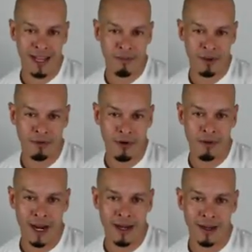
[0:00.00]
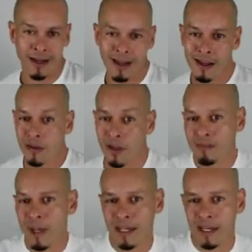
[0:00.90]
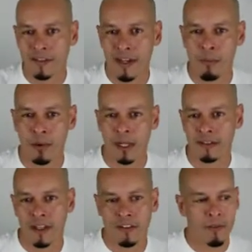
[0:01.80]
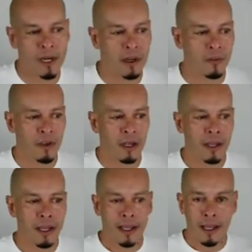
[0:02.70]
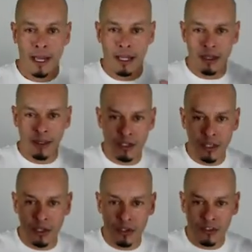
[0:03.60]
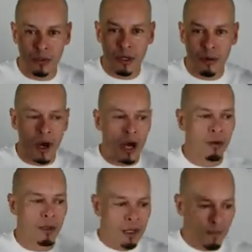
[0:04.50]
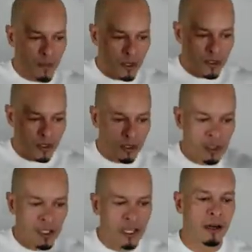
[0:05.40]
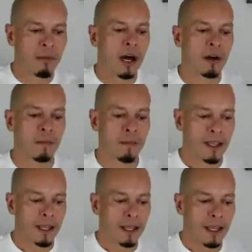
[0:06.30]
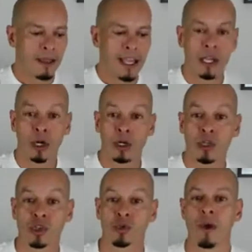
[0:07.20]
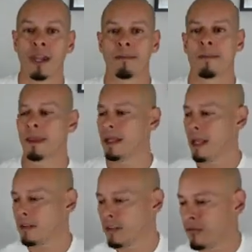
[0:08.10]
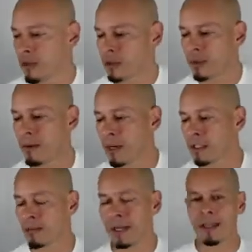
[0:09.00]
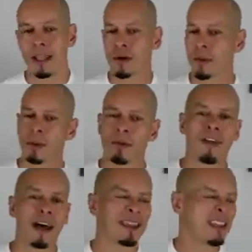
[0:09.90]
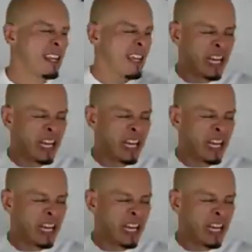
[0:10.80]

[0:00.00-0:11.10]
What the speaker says: before, right? So let's make an example. Let's say somebody comes in and they're the good student model, they're the good client model, and they learn to swing. And so for 3 months, man, they groove that thing and